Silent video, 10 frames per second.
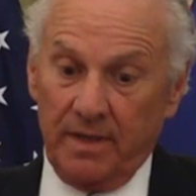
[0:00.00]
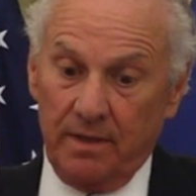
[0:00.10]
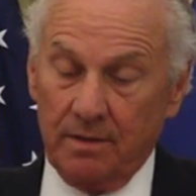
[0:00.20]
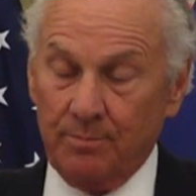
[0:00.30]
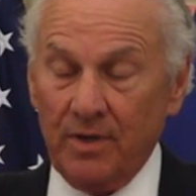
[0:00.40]

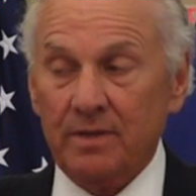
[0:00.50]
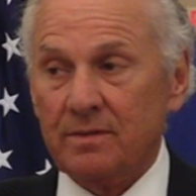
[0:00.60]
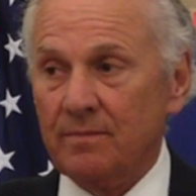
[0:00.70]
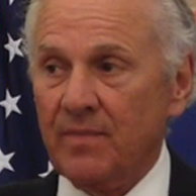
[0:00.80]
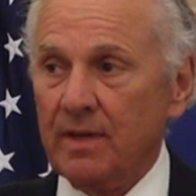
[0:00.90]
and the
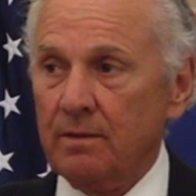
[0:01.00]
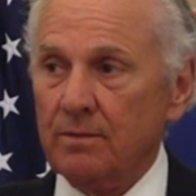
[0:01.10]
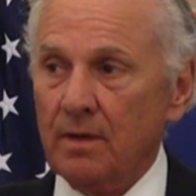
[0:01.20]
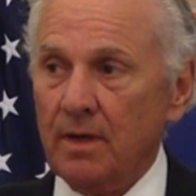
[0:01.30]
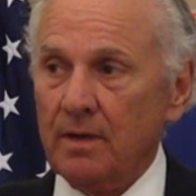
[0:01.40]
present, there,
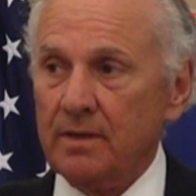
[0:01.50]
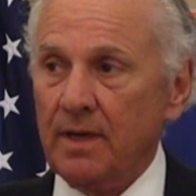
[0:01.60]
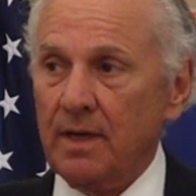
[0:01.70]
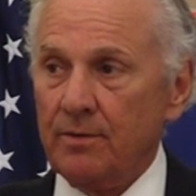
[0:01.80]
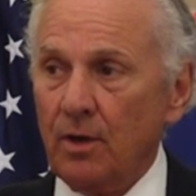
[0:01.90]
a lot of
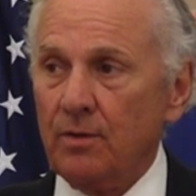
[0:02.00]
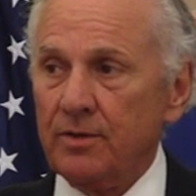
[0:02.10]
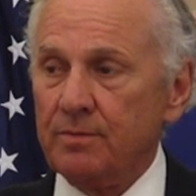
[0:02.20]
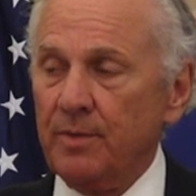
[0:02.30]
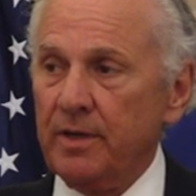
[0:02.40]
times, all
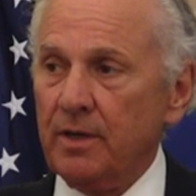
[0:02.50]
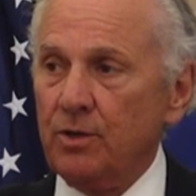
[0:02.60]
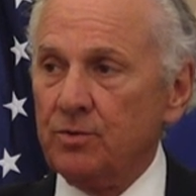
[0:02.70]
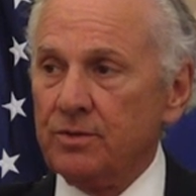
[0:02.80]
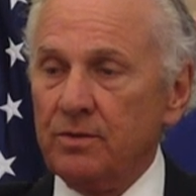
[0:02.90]
this money
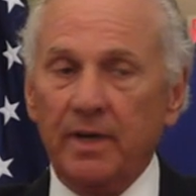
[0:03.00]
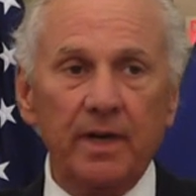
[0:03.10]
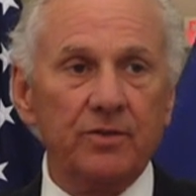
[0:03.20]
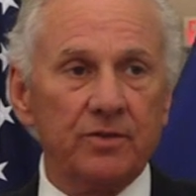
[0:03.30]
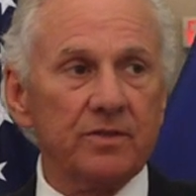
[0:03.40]
goes to an
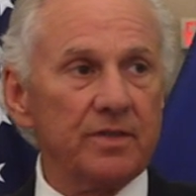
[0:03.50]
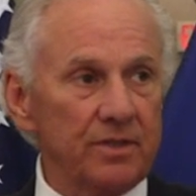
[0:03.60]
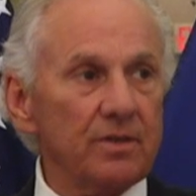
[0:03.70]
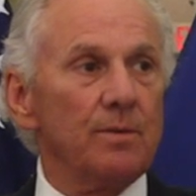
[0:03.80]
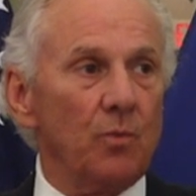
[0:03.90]
agency
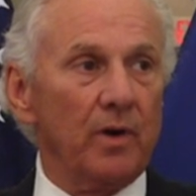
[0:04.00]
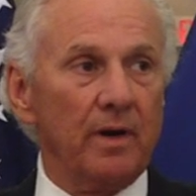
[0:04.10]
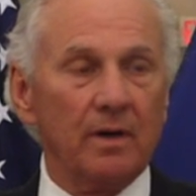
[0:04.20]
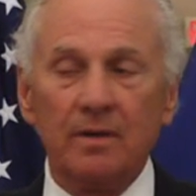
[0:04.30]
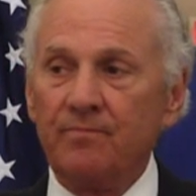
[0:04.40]
somewhere.
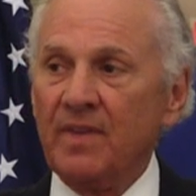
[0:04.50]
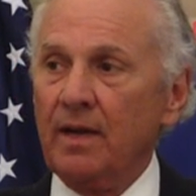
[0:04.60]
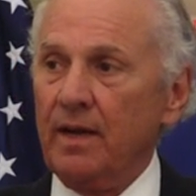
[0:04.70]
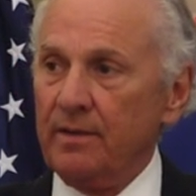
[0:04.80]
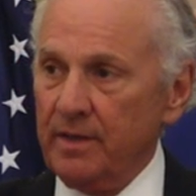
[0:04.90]

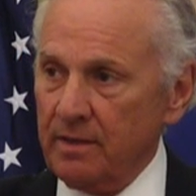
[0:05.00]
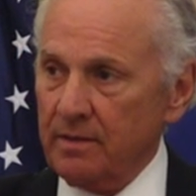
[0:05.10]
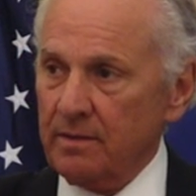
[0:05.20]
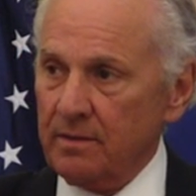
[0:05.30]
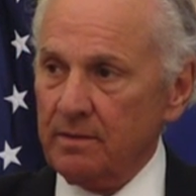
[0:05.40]
And then
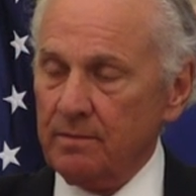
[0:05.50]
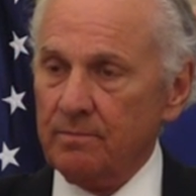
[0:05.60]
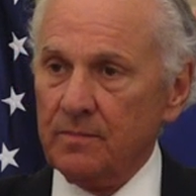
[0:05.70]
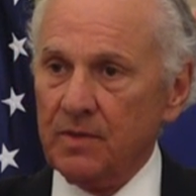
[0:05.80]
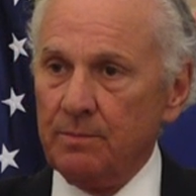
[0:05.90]

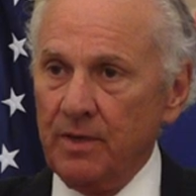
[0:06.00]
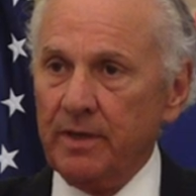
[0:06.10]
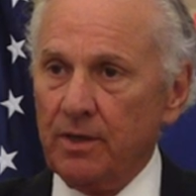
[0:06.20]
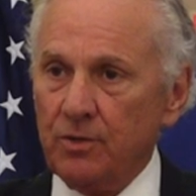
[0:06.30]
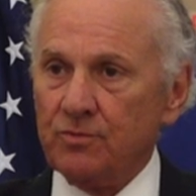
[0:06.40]
the
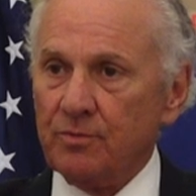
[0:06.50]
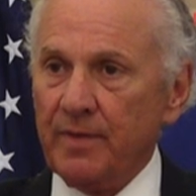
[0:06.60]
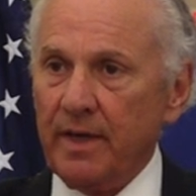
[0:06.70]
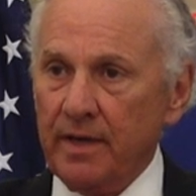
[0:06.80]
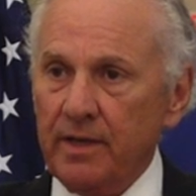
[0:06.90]
money goes from
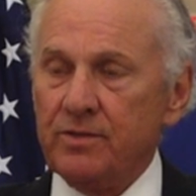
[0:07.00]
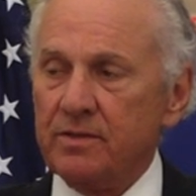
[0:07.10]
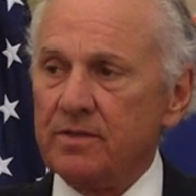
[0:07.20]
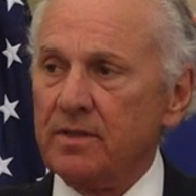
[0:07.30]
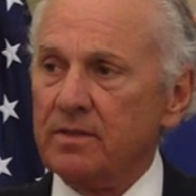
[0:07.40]
that
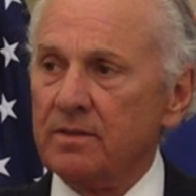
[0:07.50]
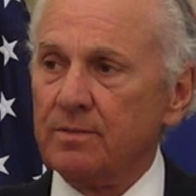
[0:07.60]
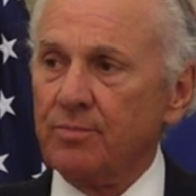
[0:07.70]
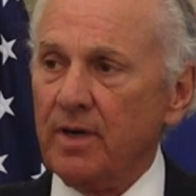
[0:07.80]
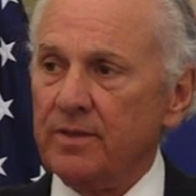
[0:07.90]
agency to the
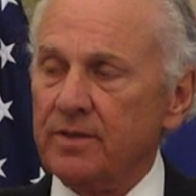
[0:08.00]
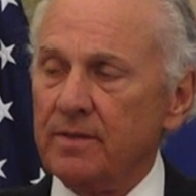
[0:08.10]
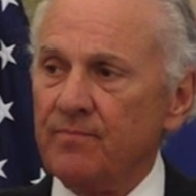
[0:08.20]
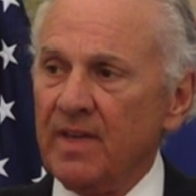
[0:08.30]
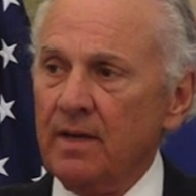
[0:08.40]

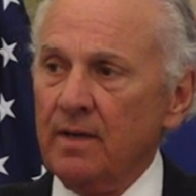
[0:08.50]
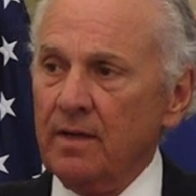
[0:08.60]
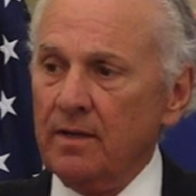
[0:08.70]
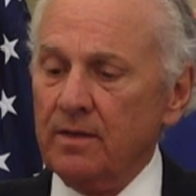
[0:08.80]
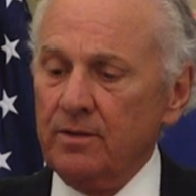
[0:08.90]
project.
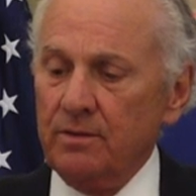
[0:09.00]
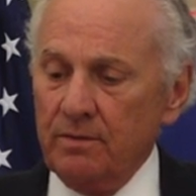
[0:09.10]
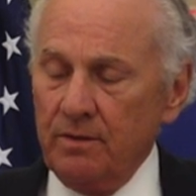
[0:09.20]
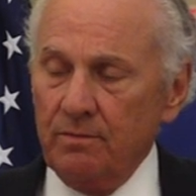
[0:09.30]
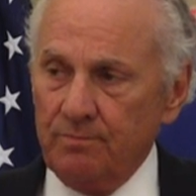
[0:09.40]

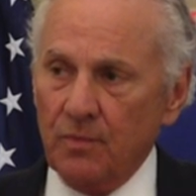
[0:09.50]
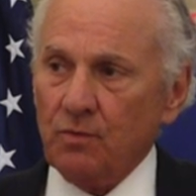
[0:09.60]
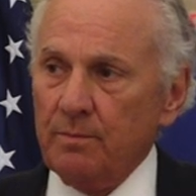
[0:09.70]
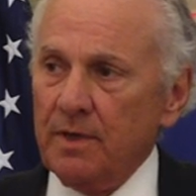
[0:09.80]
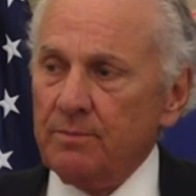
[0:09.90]
You
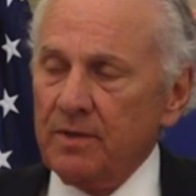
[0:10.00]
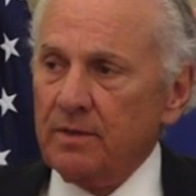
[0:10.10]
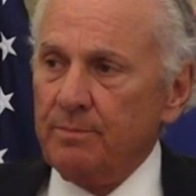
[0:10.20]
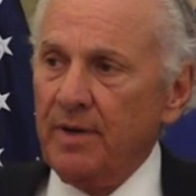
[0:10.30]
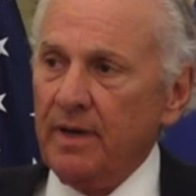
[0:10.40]
remember in
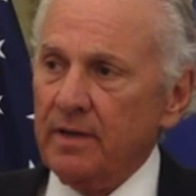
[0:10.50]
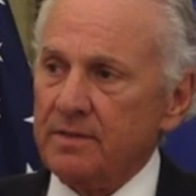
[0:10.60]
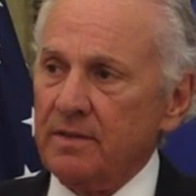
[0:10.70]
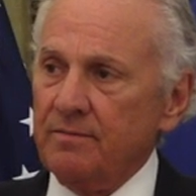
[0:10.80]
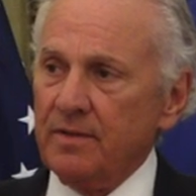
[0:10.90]
the past
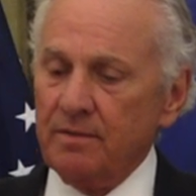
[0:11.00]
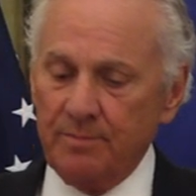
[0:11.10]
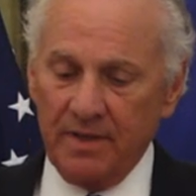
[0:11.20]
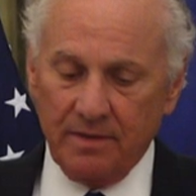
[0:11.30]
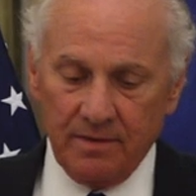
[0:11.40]
there have
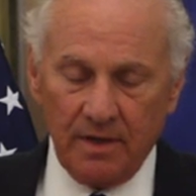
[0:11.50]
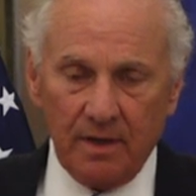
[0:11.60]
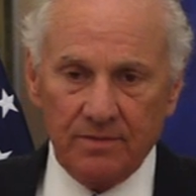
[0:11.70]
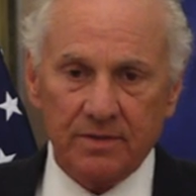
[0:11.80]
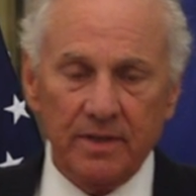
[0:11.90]
been
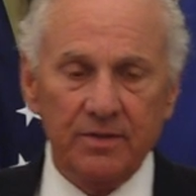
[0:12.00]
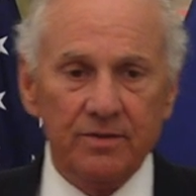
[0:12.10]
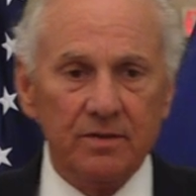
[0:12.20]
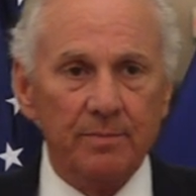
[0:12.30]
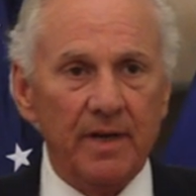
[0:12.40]

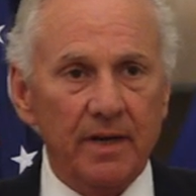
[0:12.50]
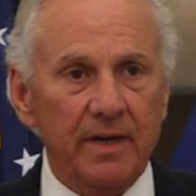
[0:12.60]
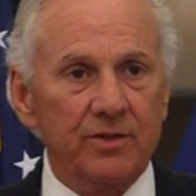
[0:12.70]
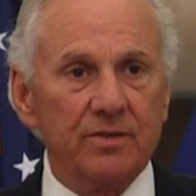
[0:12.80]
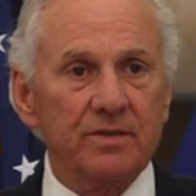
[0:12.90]
conversations about
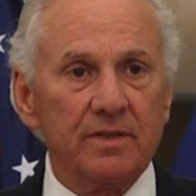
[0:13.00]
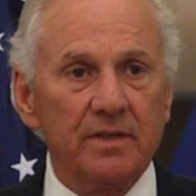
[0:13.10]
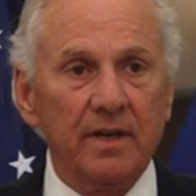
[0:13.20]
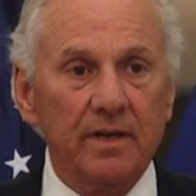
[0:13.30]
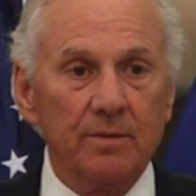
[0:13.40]
agencies
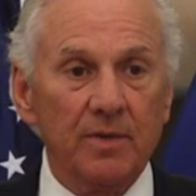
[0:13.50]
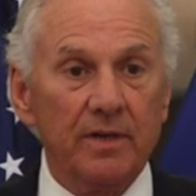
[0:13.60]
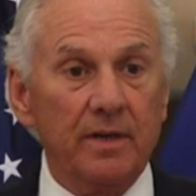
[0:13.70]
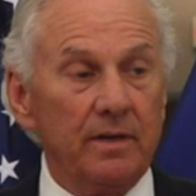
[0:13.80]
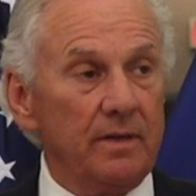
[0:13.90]
getting
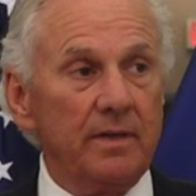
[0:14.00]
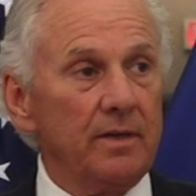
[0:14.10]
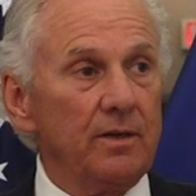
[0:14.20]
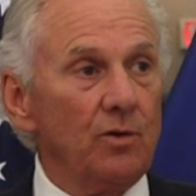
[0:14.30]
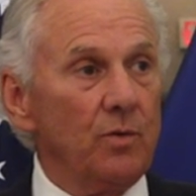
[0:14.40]
money and they didn't